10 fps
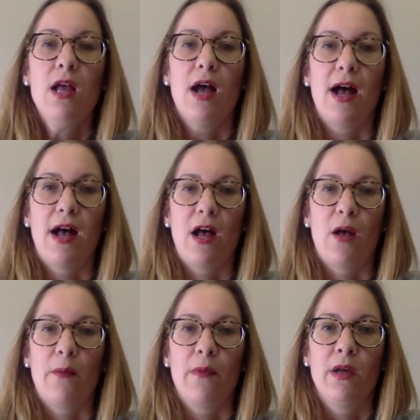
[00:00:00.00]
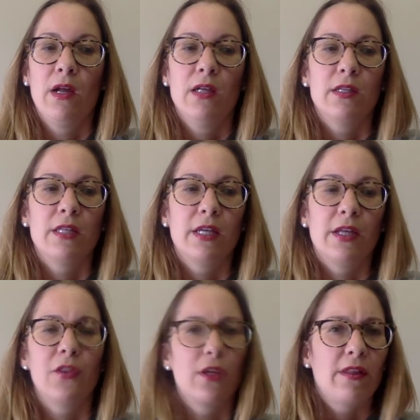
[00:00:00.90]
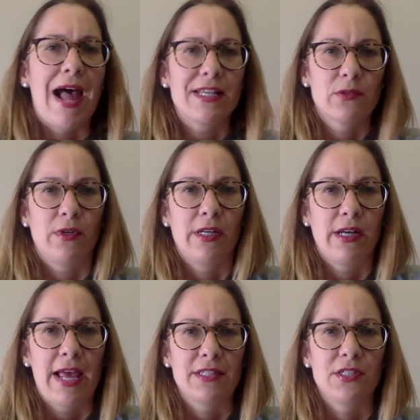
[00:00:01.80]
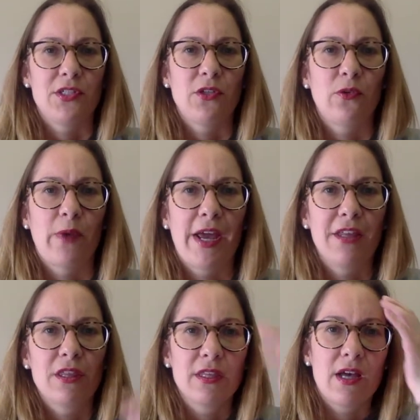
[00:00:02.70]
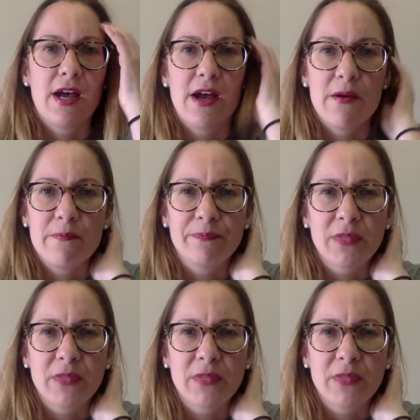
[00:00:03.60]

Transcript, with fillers: Um, the the last one has to do with um,